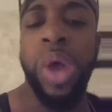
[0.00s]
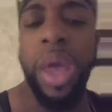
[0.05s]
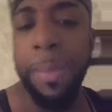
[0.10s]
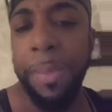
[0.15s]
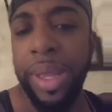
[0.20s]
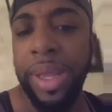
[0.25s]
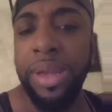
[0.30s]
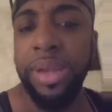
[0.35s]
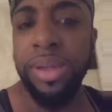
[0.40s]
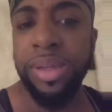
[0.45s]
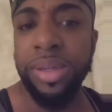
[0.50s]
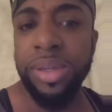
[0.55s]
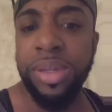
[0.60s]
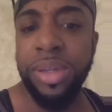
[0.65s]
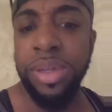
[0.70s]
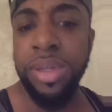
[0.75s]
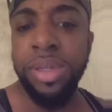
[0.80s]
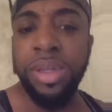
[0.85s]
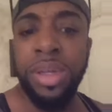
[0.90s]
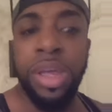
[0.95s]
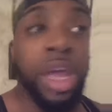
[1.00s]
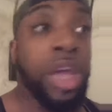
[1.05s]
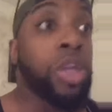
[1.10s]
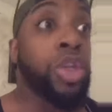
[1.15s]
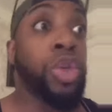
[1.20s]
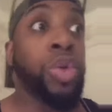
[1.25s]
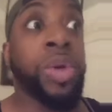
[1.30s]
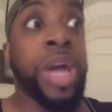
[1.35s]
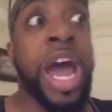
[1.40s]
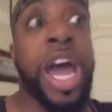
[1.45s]
women.
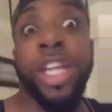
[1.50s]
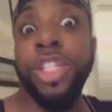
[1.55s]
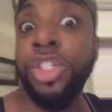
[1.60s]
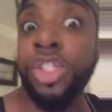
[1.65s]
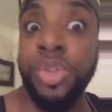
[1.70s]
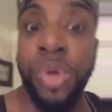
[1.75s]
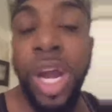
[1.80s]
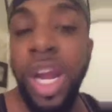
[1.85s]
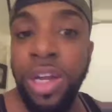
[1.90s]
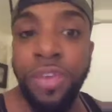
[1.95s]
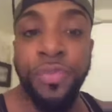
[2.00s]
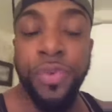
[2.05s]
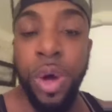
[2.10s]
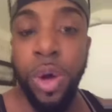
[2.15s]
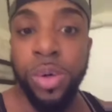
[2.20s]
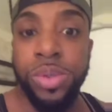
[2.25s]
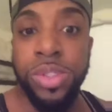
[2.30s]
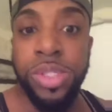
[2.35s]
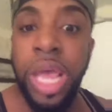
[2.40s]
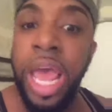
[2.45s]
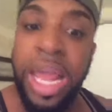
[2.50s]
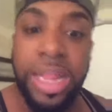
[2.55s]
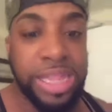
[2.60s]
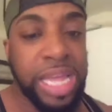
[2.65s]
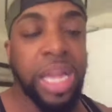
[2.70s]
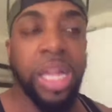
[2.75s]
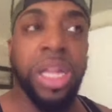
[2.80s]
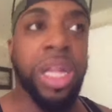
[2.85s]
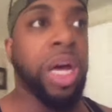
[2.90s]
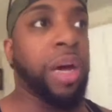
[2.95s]
You got straight folks
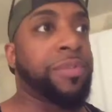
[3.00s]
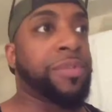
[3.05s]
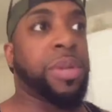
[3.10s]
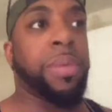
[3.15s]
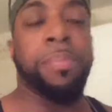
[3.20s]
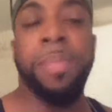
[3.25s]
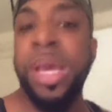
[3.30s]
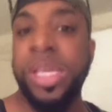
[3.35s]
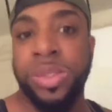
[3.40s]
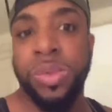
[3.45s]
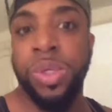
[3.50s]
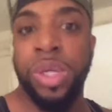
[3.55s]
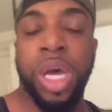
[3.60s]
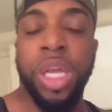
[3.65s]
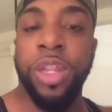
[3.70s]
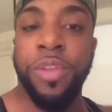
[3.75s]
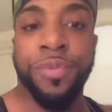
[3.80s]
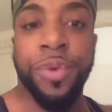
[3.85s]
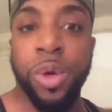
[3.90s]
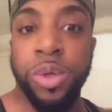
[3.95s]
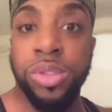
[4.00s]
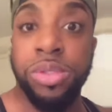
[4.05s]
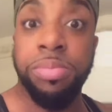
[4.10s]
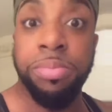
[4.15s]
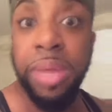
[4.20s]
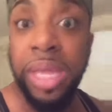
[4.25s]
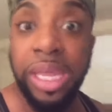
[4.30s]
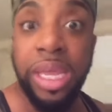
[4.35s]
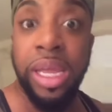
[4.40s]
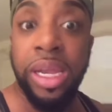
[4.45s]
that love to mess with other
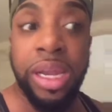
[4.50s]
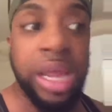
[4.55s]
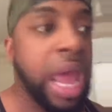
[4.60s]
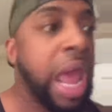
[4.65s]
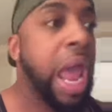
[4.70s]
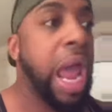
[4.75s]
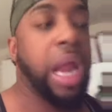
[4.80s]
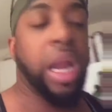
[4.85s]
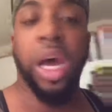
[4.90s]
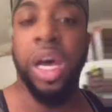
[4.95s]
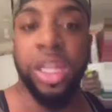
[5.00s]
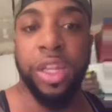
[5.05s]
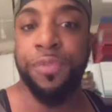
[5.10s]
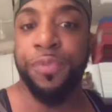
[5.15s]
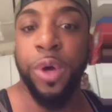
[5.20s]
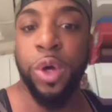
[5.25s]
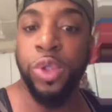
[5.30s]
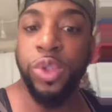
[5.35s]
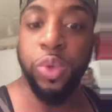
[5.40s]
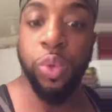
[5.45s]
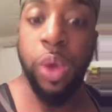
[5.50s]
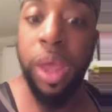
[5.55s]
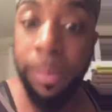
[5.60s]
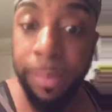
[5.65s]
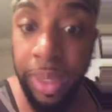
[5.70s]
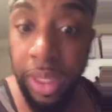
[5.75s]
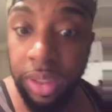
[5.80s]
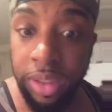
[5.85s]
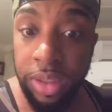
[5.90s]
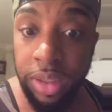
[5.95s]
folks' men and other folks'
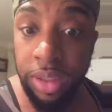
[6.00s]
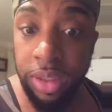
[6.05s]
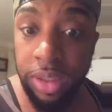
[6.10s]
women.